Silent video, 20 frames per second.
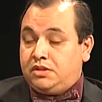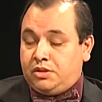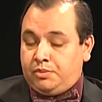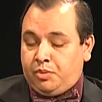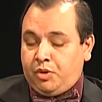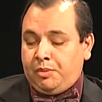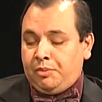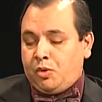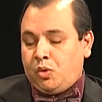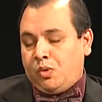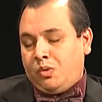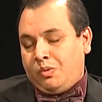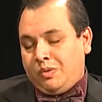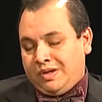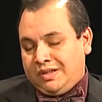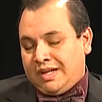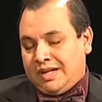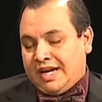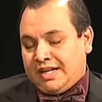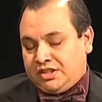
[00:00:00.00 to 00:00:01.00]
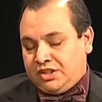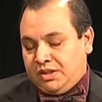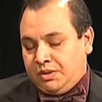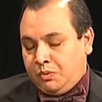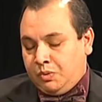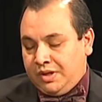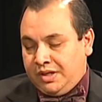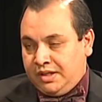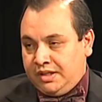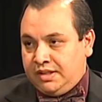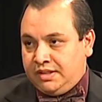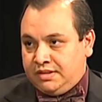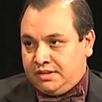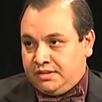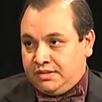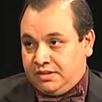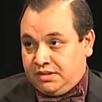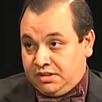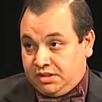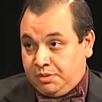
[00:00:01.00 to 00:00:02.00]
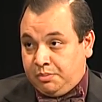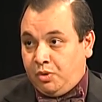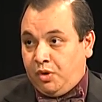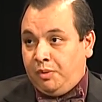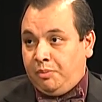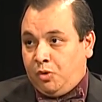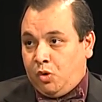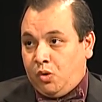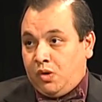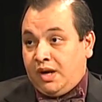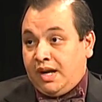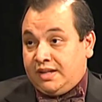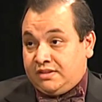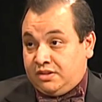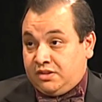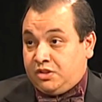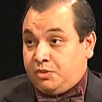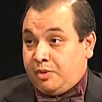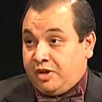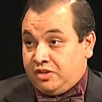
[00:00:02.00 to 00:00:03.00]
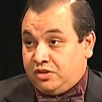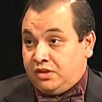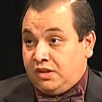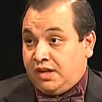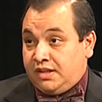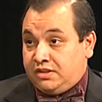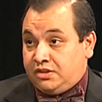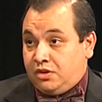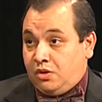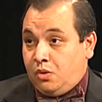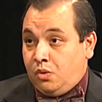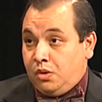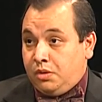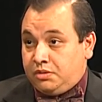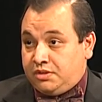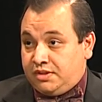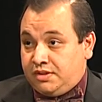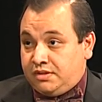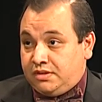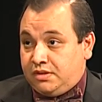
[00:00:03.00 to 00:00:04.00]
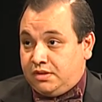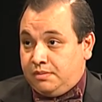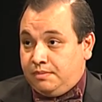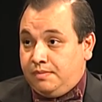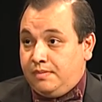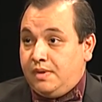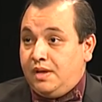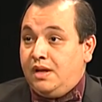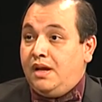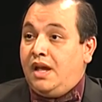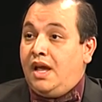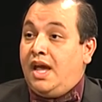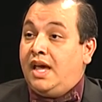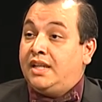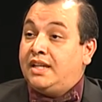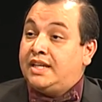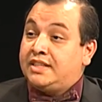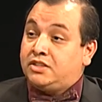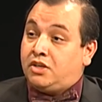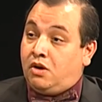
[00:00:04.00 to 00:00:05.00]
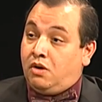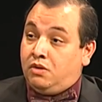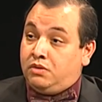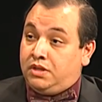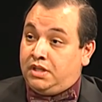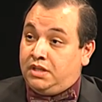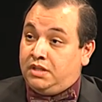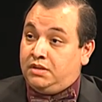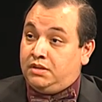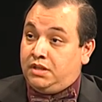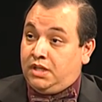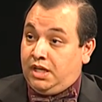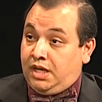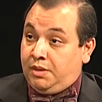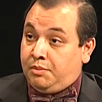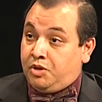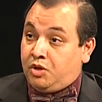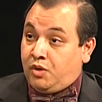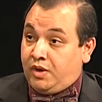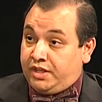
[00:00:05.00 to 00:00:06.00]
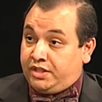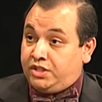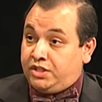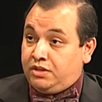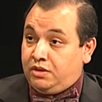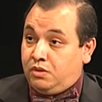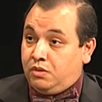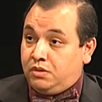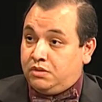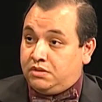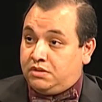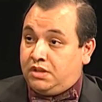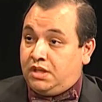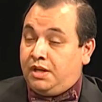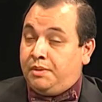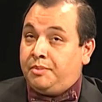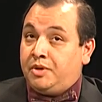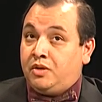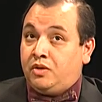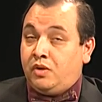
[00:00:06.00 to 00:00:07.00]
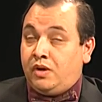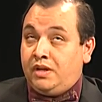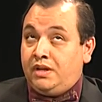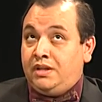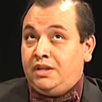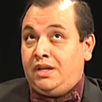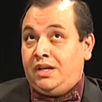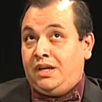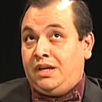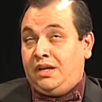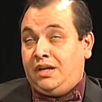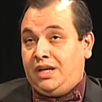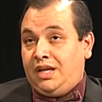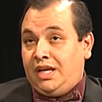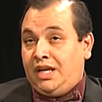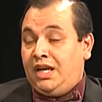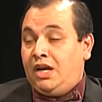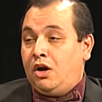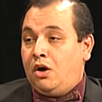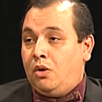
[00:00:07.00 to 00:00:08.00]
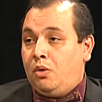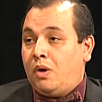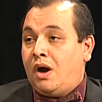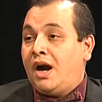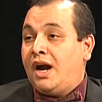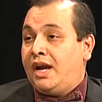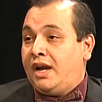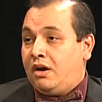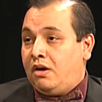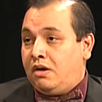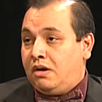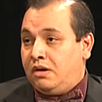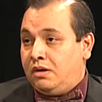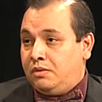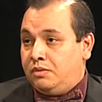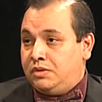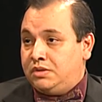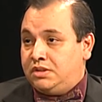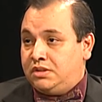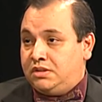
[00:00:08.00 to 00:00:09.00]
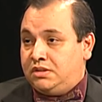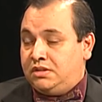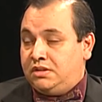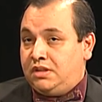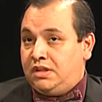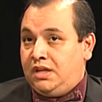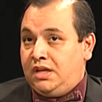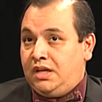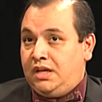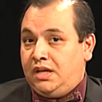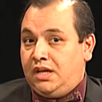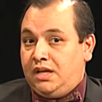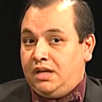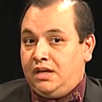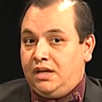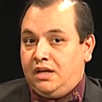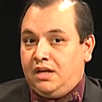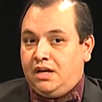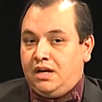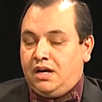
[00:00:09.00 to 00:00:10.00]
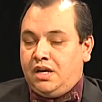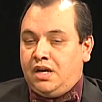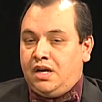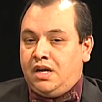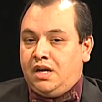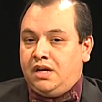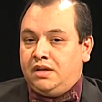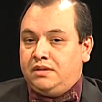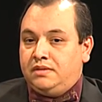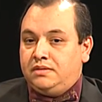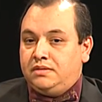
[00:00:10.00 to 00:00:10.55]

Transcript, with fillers: Supreme Court, well, actually, what it is is the Supreme Court has a specialized court system, okay. and that's called the the immigration courts, the immigra- the EOIR, which is the uh,